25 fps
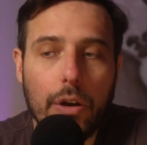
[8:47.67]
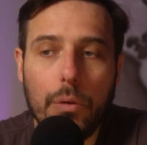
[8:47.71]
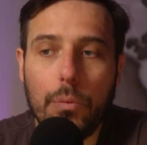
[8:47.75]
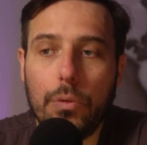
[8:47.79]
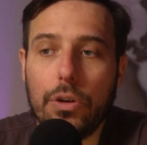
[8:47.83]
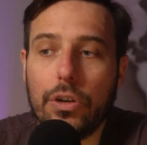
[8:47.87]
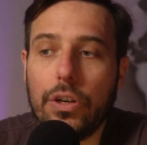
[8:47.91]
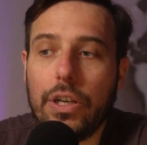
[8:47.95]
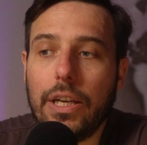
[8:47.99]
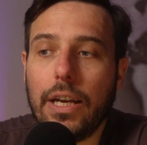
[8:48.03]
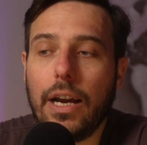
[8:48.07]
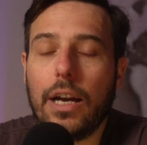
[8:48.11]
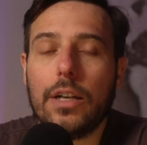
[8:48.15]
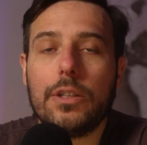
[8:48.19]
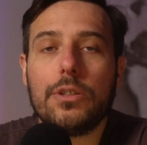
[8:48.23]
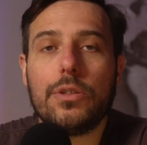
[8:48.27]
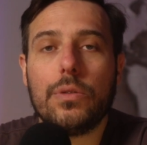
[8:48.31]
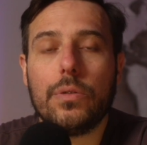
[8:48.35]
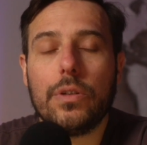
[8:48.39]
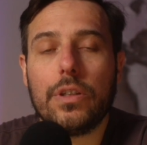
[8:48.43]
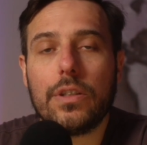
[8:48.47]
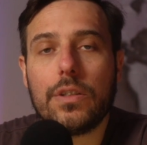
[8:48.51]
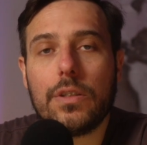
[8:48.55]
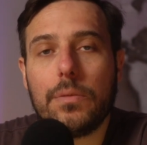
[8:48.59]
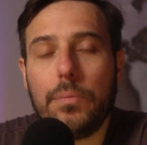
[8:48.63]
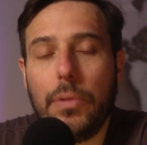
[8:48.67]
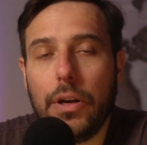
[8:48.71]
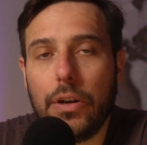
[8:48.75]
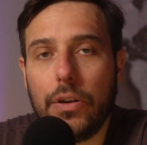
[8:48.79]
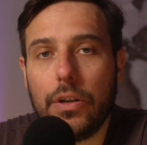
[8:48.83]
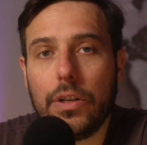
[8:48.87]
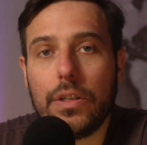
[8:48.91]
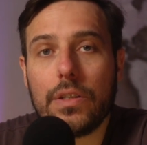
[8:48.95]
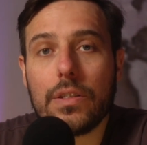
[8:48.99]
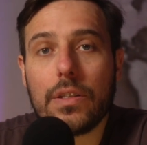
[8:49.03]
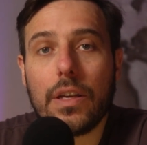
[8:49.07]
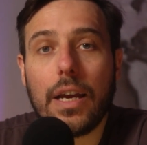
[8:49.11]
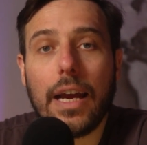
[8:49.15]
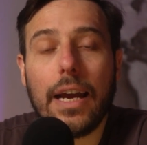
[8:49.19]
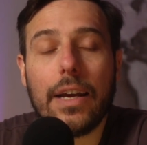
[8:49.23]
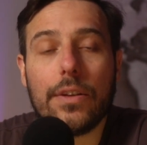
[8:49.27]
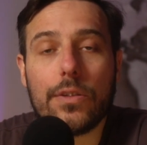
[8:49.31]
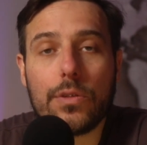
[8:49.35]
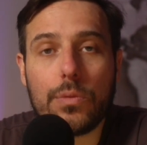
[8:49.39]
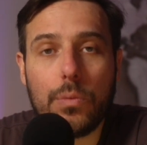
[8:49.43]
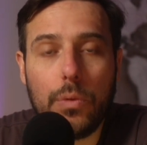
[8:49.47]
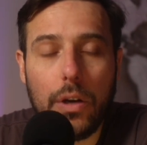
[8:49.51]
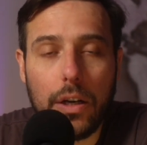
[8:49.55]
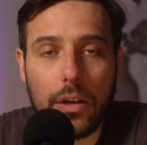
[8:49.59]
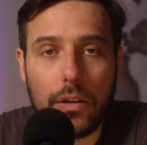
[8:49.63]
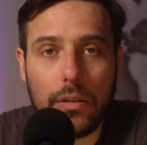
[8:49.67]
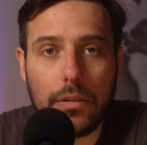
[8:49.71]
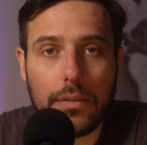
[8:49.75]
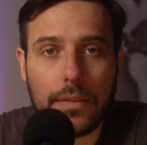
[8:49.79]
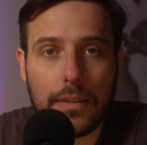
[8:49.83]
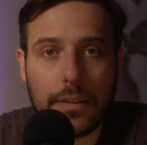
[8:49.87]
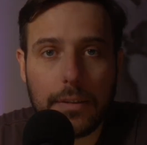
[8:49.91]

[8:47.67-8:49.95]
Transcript: we're here to experience as well.